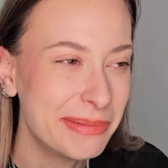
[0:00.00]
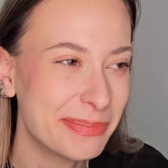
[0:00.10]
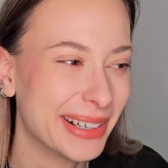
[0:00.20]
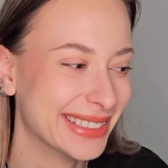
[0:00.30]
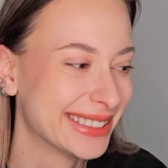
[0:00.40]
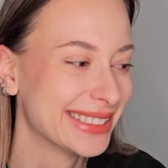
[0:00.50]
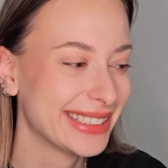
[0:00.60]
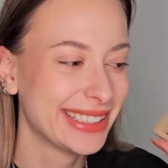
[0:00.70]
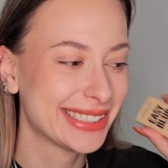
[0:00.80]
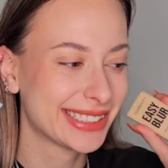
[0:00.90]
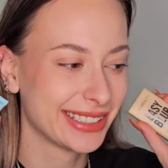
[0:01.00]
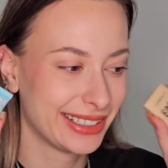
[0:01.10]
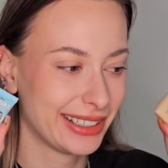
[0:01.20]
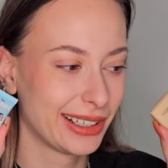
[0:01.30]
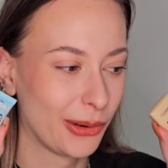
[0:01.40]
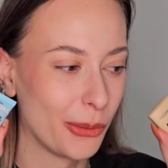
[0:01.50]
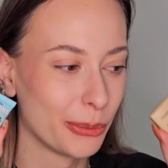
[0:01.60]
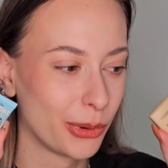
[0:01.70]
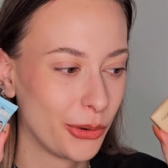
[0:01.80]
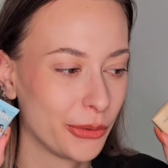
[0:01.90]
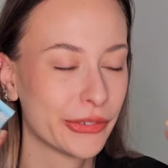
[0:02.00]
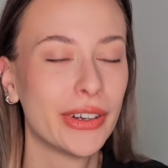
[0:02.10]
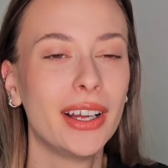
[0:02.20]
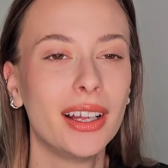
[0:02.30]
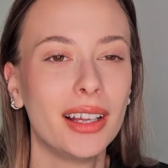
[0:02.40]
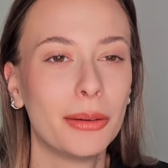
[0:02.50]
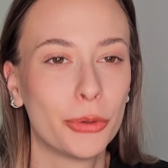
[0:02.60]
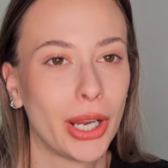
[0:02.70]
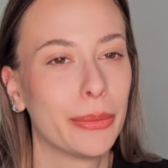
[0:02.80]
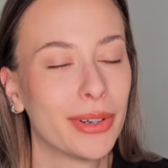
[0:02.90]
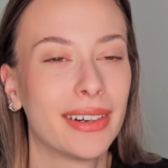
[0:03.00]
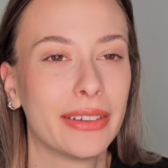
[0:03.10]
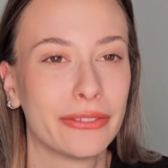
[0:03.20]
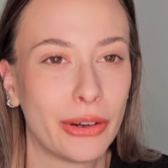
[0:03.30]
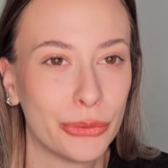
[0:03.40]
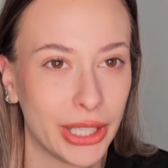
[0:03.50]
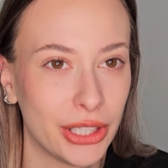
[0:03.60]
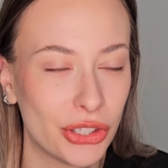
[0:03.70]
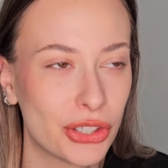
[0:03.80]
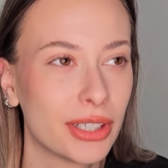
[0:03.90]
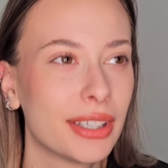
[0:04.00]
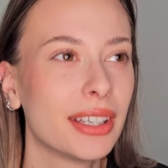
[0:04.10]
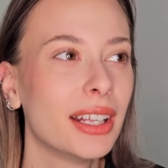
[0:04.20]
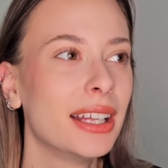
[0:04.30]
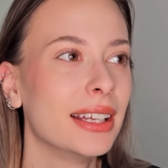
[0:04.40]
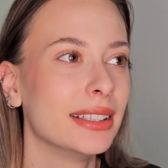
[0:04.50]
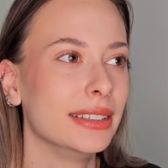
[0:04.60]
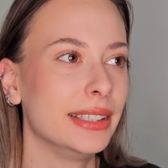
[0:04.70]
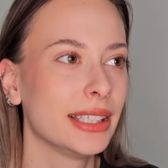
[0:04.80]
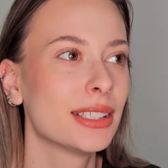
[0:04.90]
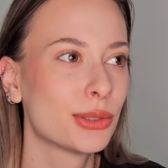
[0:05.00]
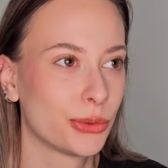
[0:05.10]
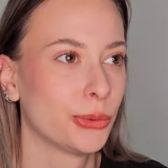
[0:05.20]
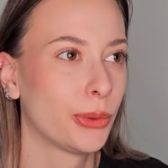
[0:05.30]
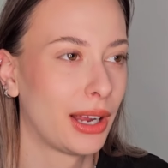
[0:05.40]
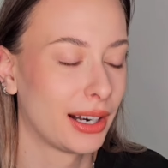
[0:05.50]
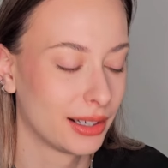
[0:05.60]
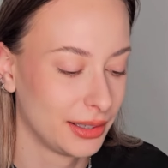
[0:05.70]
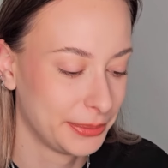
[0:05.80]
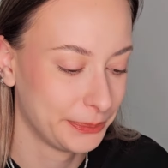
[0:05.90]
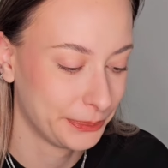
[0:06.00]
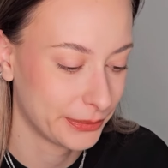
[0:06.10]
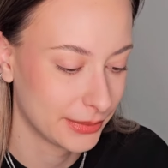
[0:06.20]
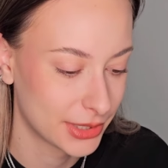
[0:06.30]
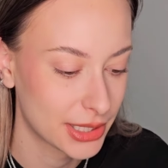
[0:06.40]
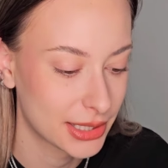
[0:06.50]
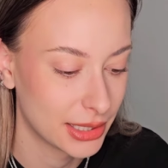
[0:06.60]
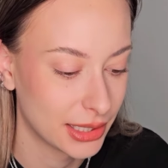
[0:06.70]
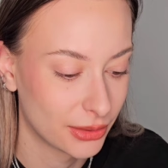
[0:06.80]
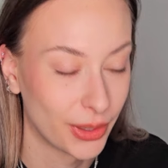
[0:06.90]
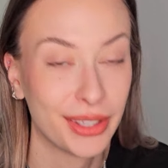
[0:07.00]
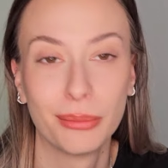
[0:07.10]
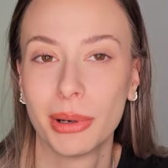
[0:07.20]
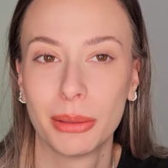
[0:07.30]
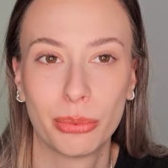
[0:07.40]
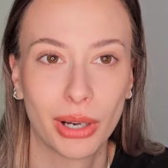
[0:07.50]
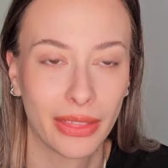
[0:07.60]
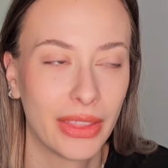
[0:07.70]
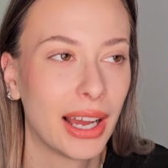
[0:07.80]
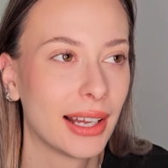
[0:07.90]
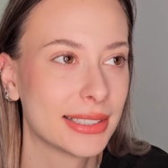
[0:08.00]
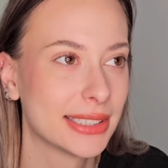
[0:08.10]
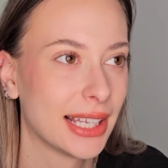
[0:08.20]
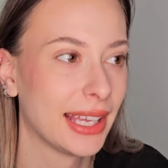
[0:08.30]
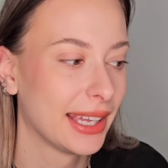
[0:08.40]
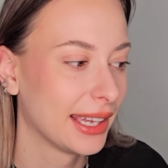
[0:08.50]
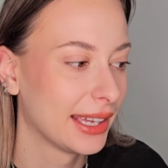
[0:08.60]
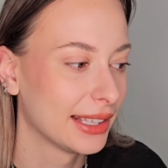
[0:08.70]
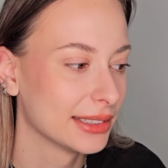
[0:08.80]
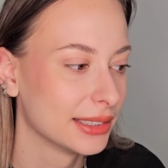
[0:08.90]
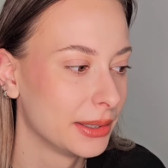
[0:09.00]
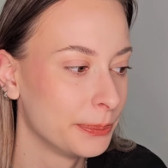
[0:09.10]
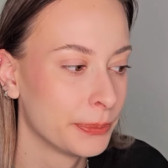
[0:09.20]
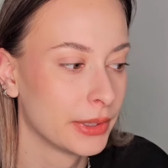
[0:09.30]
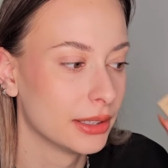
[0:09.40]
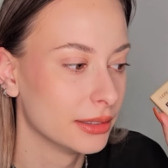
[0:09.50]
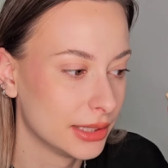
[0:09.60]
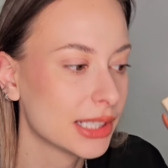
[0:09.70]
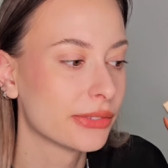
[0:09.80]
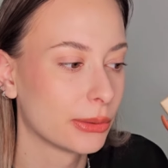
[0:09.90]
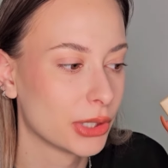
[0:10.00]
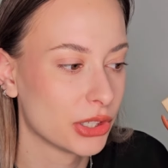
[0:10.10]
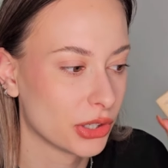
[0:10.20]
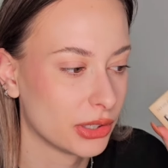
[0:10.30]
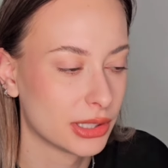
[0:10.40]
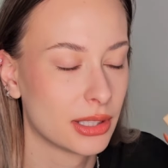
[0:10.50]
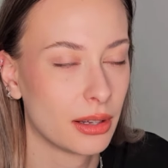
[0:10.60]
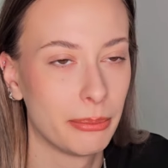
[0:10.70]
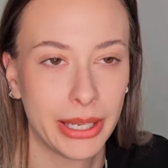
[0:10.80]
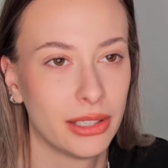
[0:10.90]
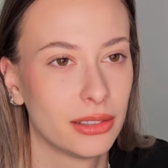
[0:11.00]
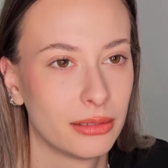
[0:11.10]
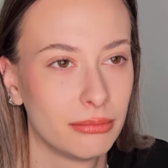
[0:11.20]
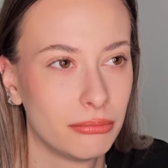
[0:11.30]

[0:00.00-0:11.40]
but it's a combo of primer and foundation these two are just incredible products and this foundation is the main